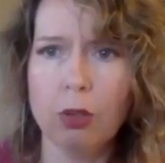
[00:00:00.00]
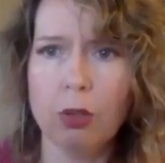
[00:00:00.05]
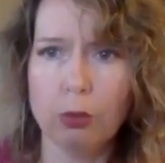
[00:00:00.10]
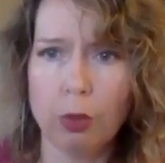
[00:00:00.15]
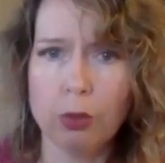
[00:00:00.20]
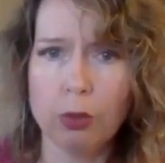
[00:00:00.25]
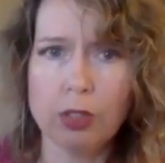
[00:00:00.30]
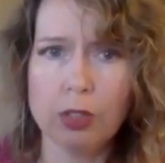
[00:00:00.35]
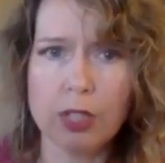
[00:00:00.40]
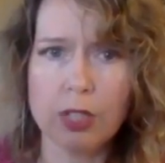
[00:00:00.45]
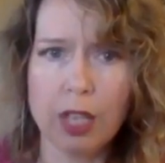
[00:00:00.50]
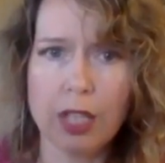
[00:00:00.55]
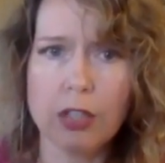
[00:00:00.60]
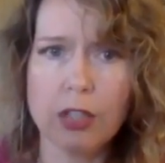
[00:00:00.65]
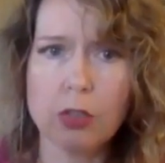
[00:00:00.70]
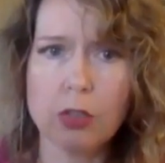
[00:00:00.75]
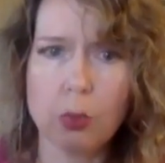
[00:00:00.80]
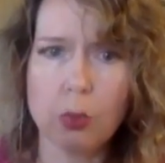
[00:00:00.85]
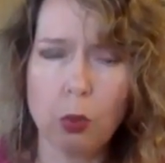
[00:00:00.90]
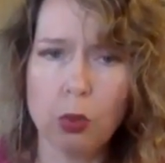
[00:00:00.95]
Road
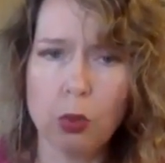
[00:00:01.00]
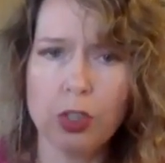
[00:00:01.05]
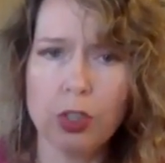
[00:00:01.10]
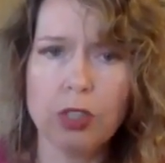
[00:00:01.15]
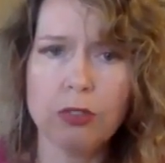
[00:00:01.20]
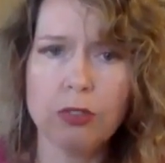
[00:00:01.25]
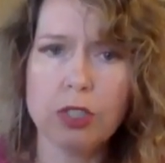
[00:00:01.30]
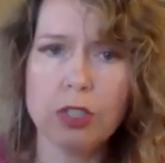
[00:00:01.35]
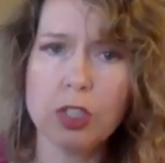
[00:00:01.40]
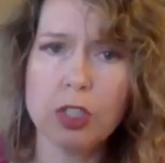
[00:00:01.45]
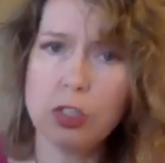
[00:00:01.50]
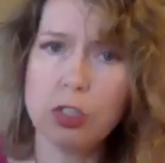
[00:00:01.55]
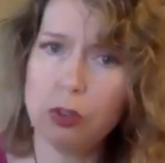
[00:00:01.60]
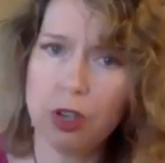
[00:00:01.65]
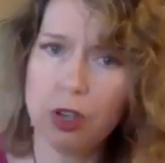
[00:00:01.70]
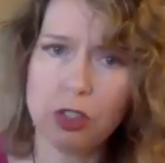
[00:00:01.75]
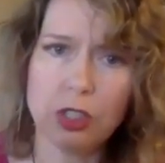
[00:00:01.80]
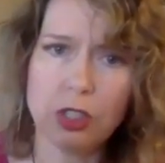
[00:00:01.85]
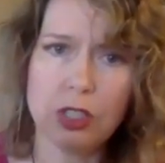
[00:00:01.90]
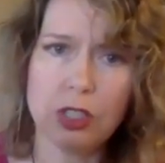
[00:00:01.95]
signs warn of
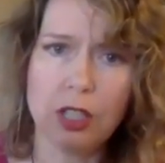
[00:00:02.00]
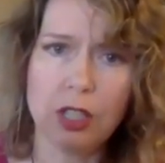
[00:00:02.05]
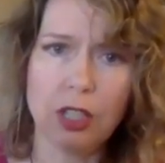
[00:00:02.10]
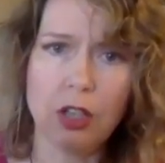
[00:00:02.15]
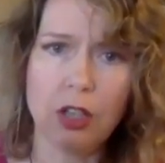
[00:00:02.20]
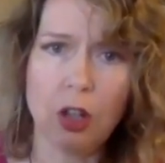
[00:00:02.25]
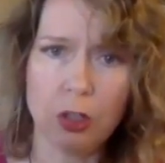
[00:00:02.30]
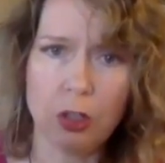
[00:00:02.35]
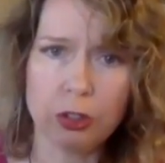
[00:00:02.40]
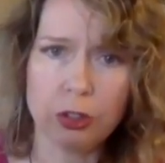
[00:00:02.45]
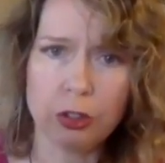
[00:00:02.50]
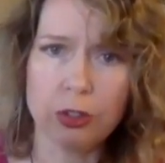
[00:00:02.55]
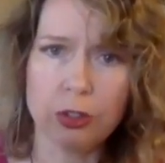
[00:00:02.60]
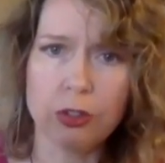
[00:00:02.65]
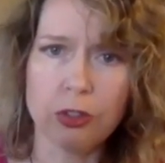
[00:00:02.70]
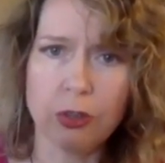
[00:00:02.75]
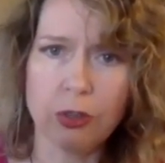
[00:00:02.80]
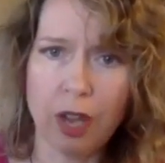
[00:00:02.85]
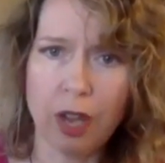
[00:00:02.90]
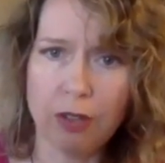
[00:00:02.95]
construction and
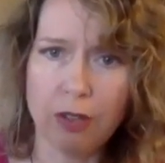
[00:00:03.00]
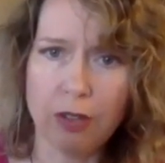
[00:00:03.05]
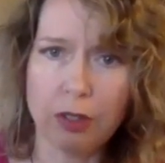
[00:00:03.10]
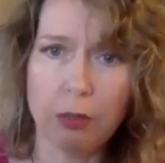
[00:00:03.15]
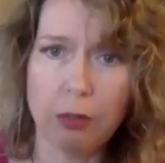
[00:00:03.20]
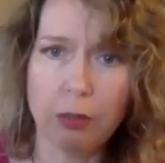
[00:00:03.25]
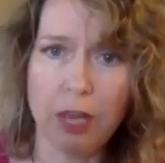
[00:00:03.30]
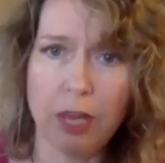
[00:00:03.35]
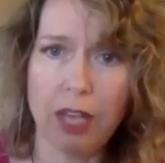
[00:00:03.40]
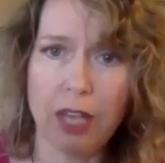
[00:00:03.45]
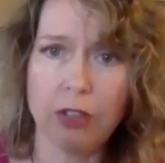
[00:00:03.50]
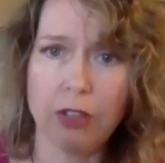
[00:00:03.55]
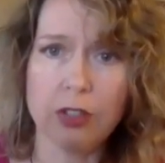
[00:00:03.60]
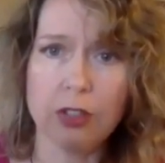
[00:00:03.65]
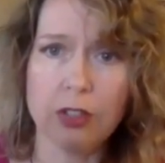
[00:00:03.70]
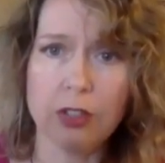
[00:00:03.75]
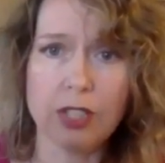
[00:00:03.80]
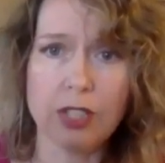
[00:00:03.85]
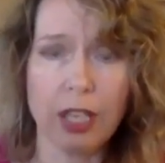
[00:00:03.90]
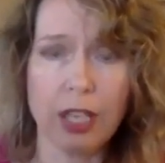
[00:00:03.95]
altered driving
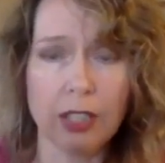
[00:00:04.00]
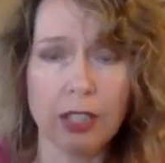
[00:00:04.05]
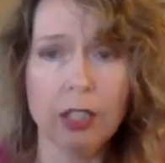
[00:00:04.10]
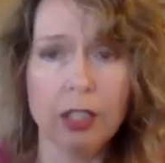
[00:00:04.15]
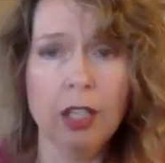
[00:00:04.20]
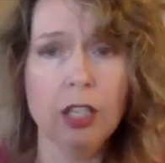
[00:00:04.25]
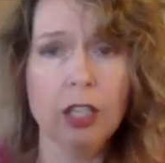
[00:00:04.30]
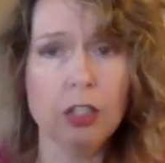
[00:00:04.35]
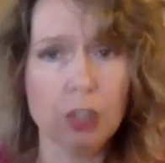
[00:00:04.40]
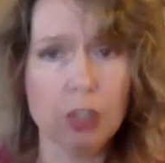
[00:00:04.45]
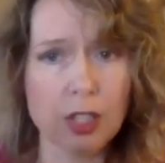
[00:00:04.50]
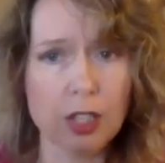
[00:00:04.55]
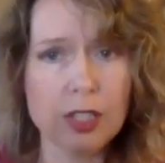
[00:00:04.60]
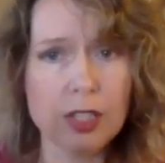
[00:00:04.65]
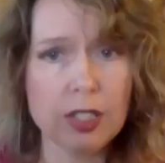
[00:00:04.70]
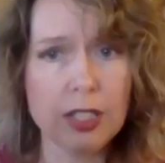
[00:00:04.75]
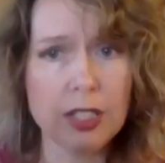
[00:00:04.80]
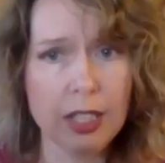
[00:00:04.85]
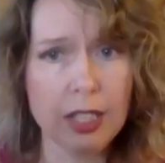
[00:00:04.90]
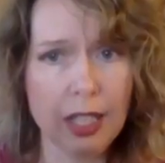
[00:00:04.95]
patterns, and
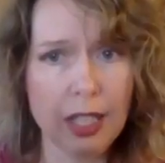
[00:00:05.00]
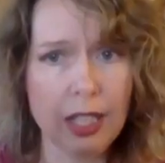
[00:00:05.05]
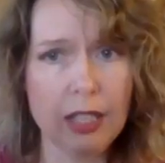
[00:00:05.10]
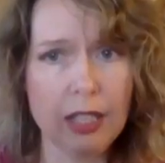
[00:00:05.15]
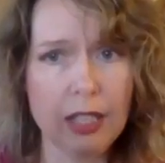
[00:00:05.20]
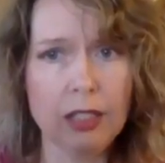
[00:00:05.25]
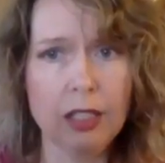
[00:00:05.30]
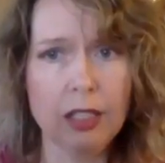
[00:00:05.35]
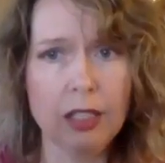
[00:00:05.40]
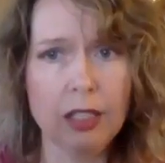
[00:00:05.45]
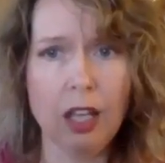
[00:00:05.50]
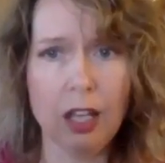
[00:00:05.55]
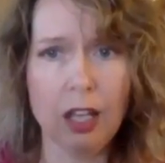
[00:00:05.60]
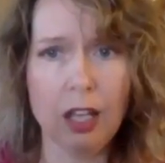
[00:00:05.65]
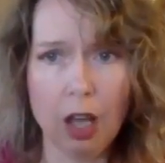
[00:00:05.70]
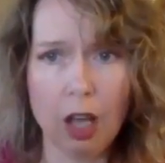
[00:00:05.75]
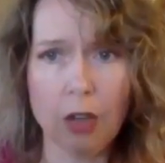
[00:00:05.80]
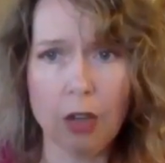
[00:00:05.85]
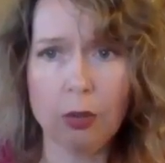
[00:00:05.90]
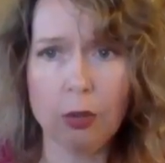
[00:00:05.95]
just ahead, a
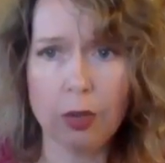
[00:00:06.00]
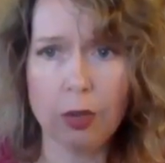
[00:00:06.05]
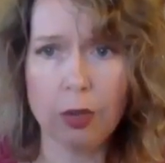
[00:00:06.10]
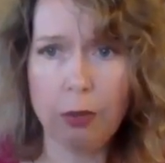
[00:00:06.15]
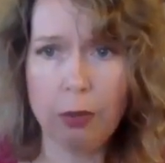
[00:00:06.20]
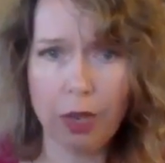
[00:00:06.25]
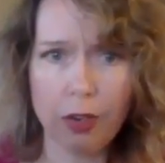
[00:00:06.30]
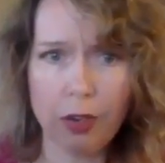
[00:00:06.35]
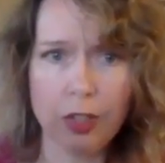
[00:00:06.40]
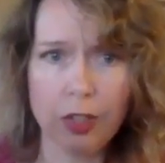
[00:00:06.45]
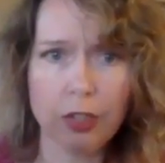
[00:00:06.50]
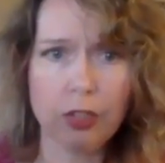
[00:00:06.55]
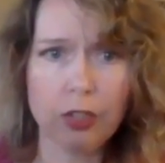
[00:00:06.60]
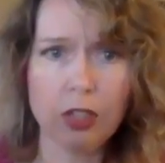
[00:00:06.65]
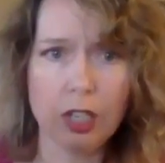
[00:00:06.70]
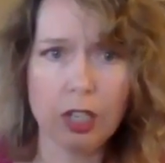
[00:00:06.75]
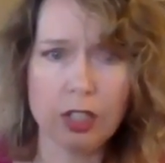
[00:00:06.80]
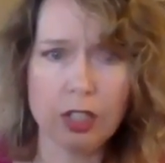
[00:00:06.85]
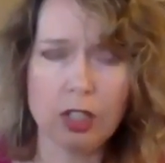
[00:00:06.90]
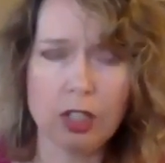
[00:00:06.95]
concrete
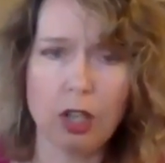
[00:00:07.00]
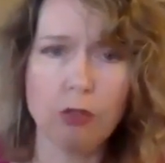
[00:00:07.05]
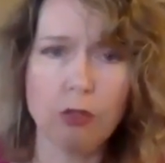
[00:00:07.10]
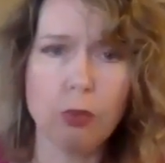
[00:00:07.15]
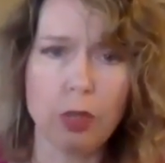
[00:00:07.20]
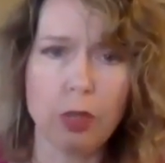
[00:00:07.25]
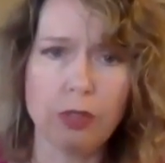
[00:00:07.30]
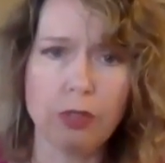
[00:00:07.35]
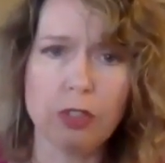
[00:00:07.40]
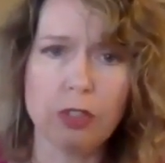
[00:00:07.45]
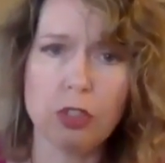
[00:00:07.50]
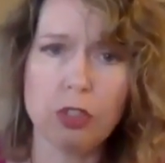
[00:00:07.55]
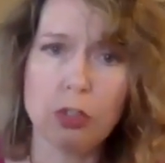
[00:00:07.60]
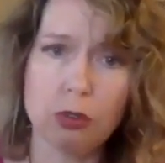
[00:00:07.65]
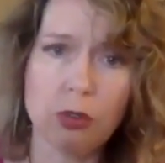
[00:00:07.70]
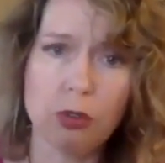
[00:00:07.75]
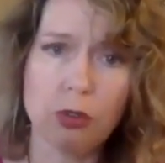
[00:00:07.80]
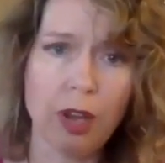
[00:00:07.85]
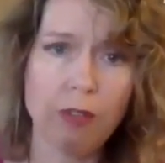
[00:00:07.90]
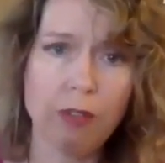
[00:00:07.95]
barrier cuts off one of the
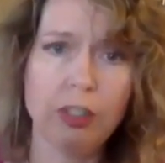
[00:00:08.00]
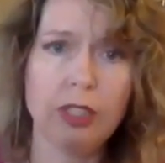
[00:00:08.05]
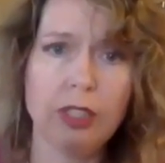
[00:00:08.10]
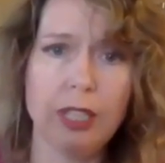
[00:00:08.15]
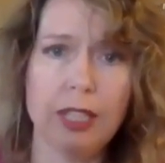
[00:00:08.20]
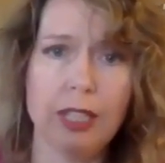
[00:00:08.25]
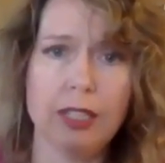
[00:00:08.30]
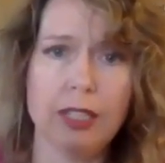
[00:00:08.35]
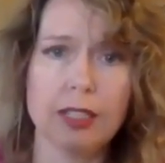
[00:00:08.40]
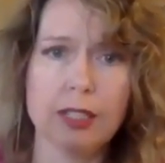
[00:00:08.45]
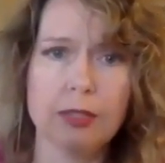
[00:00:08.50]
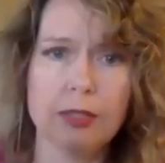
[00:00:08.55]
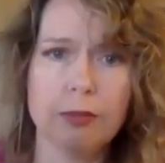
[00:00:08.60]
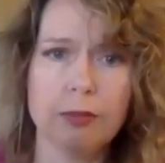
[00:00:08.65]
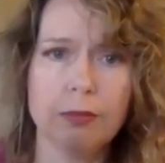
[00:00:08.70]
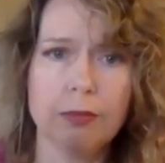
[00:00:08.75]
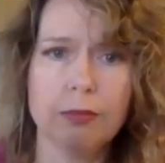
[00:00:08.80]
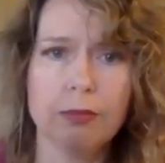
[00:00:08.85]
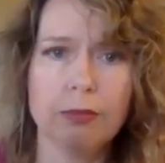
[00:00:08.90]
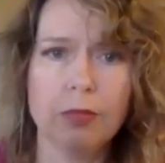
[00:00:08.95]
2 driving lanes.
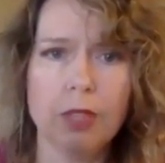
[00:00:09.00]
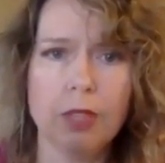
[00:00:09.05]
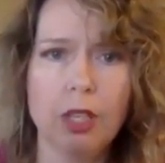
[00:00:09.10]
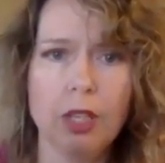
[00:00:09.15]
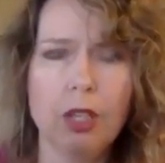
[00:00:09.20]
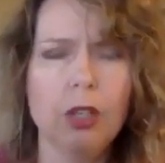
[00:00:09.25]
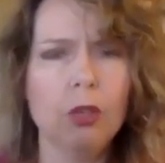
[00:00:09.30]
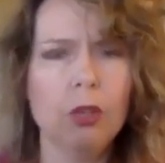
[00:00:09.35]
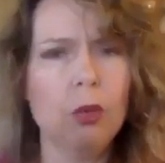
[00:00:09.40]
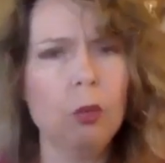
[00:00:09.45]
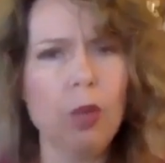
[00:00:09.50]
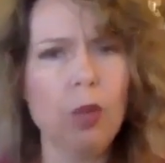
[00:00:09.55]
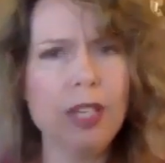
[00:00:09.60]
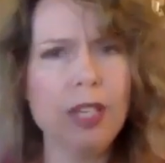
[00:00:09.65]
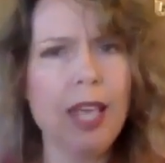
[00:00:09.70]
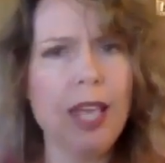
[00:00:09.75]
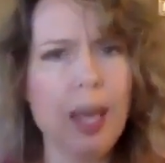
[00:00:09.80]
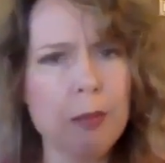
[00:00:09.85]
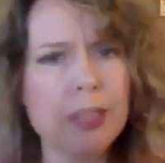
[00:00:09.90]
What happens